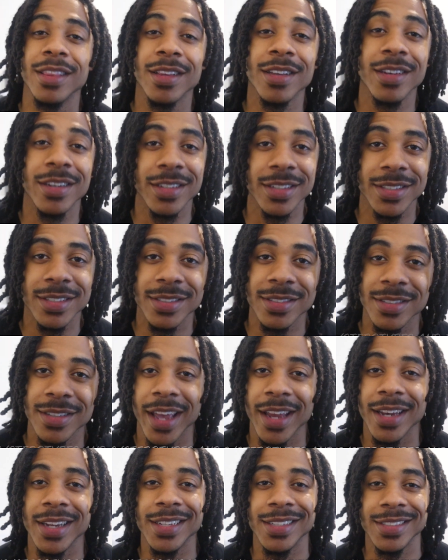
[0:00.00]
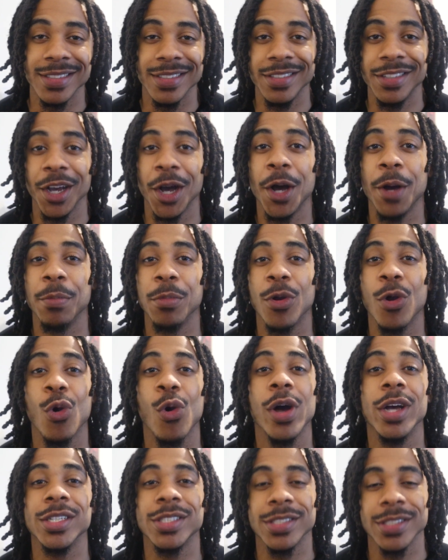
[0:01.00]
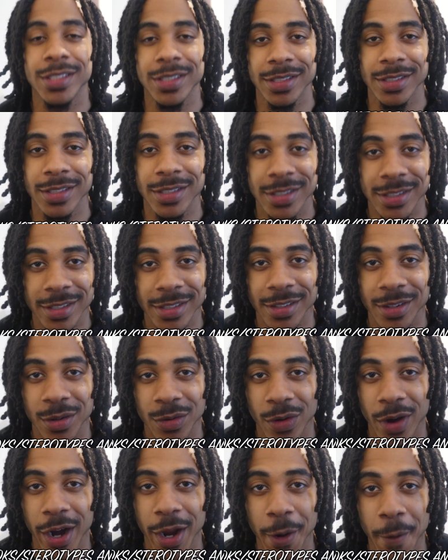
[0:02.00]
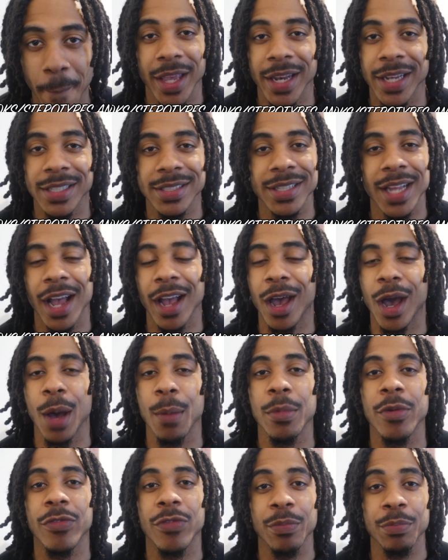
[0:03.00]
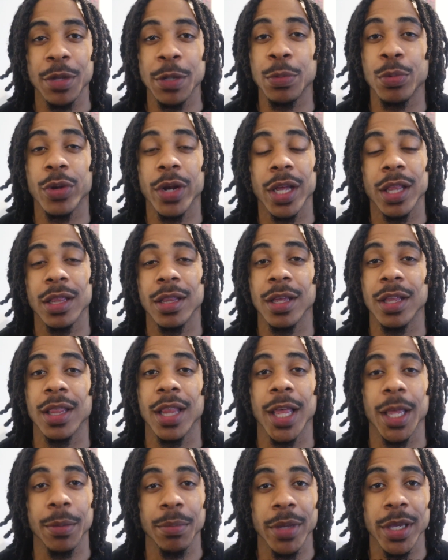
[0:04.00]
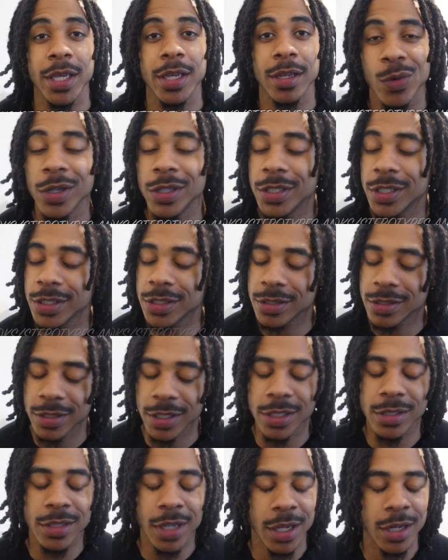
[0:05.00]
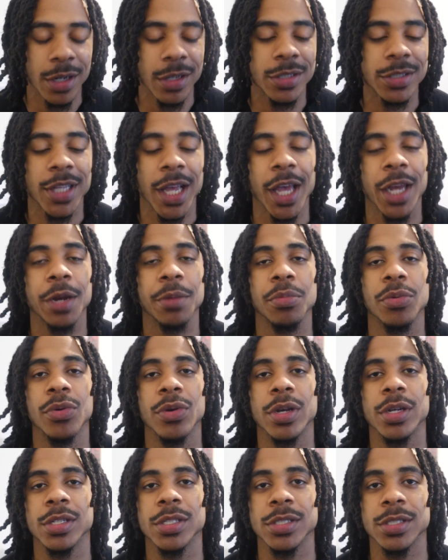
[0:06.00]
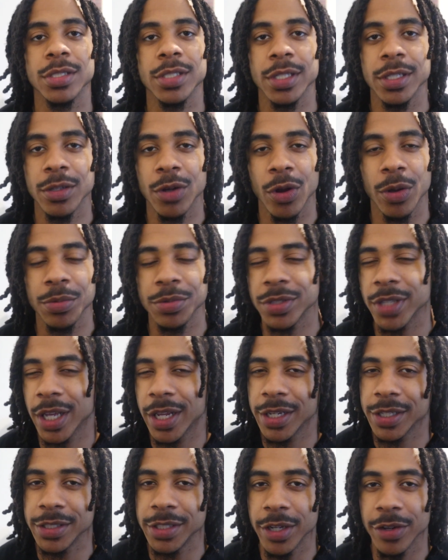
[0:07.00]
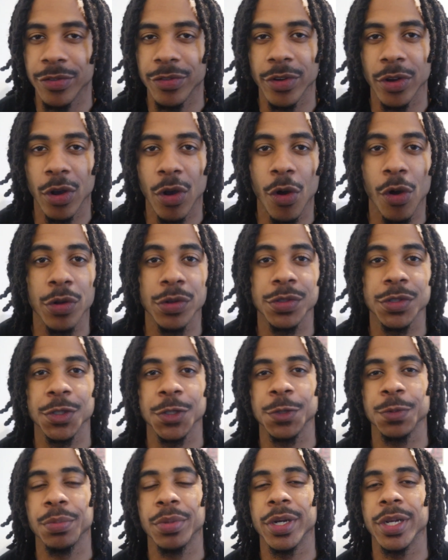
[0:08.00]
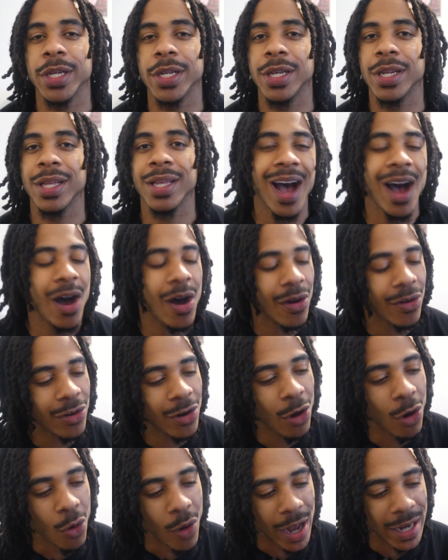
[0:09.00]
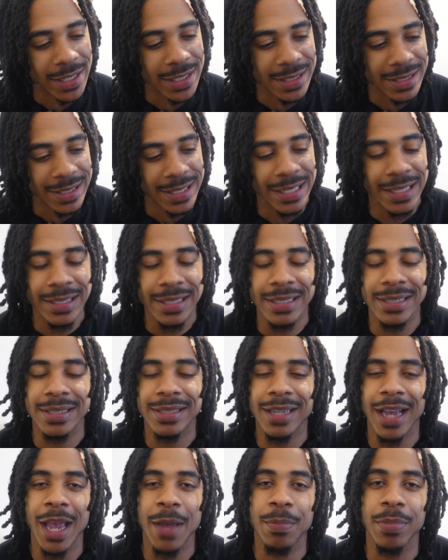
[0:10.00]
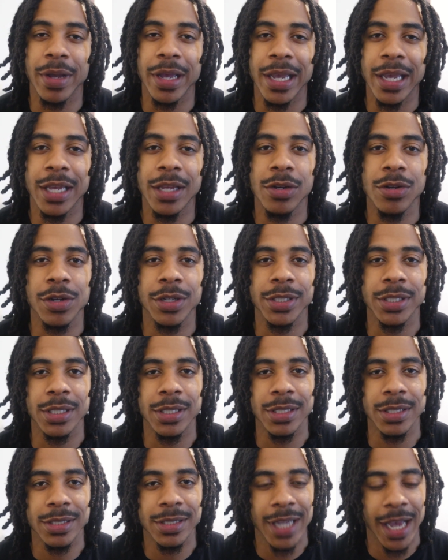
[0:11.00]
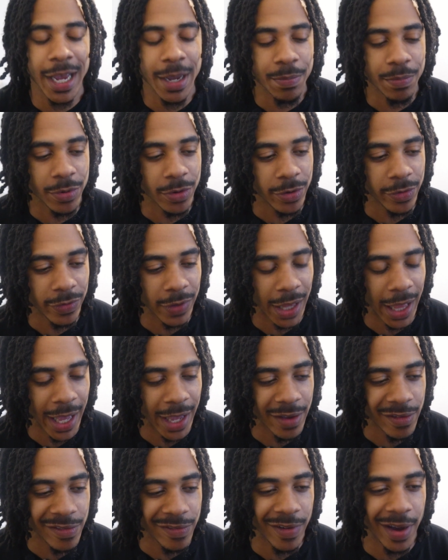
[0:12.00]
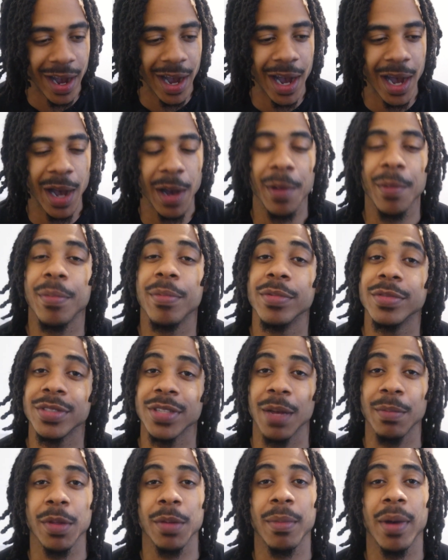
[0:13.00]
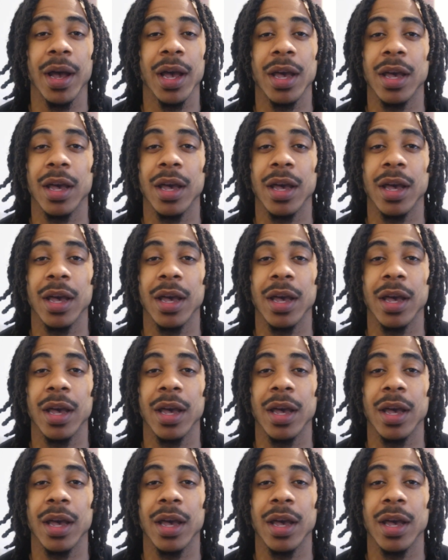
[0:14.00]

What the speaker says: looks and these dumb questions, right? And it's not coming from people that look like me, which is, it's understandable, because, you know what I'm saying, it's different cultures. But I don't know, I just get this type of energy, this type of like vibe, something in my